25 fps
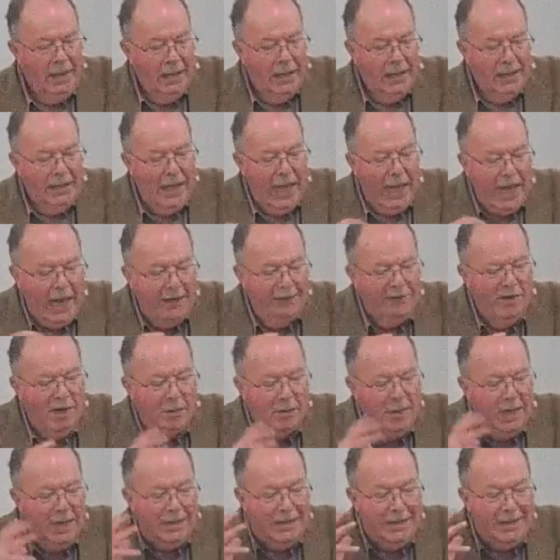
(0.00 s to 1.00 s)
and
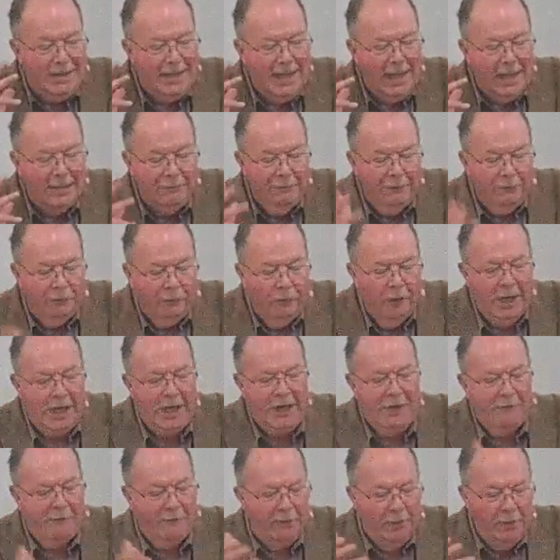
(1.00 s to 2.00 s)
having been set
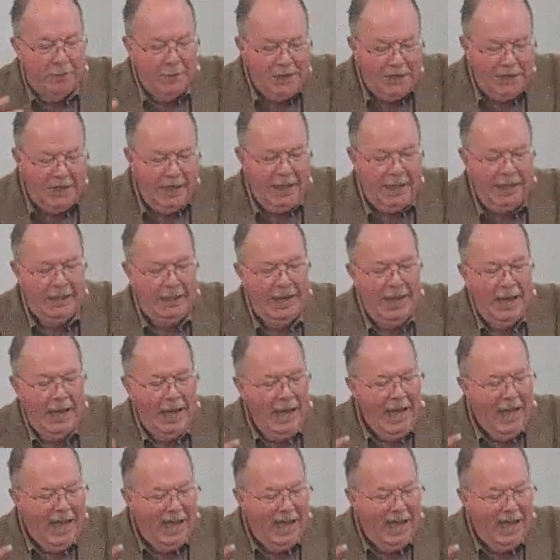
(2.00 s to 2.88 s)
free from sin,